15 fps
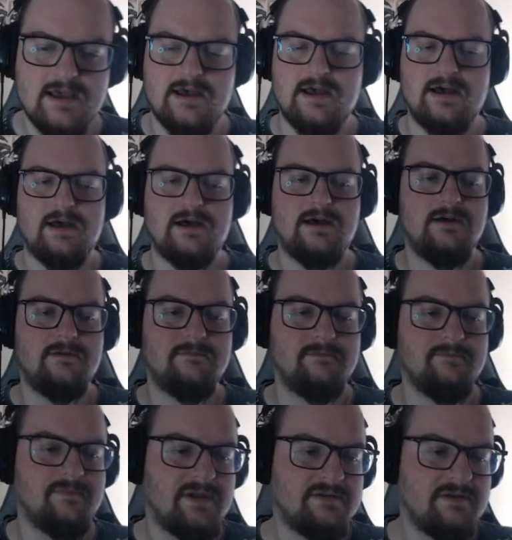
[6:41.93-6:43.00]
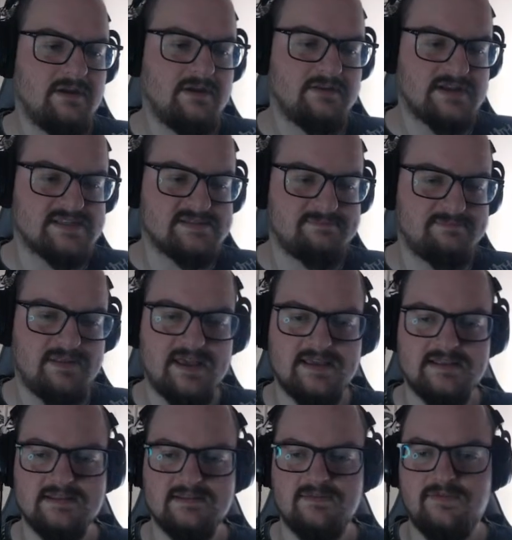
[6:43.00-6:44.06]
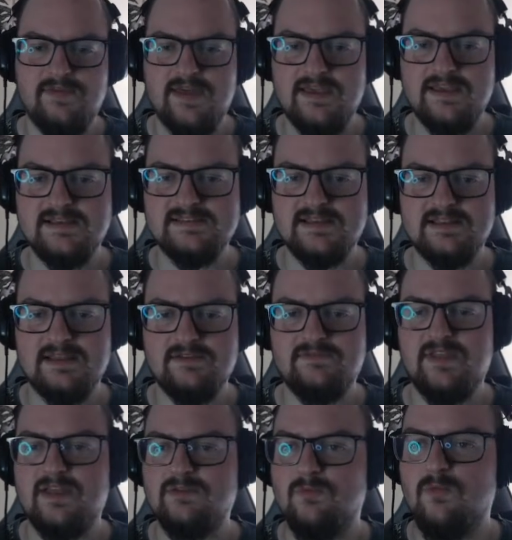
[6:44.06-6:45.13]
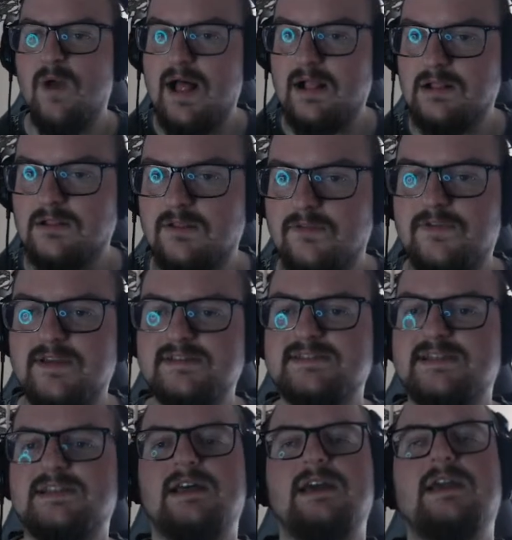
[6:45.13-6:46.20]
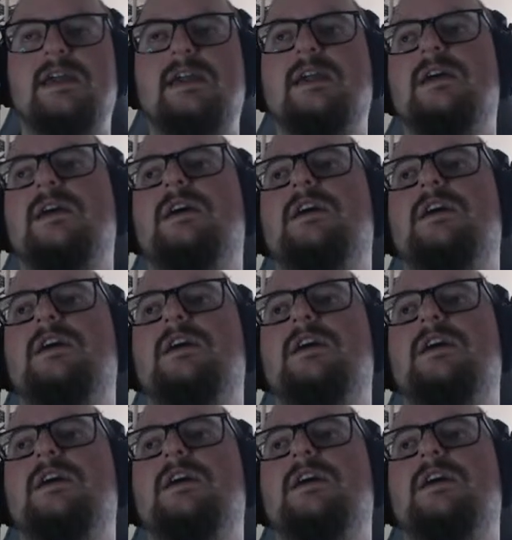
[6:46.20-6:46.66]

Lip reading: I'm going to explain things that I've done well, things that I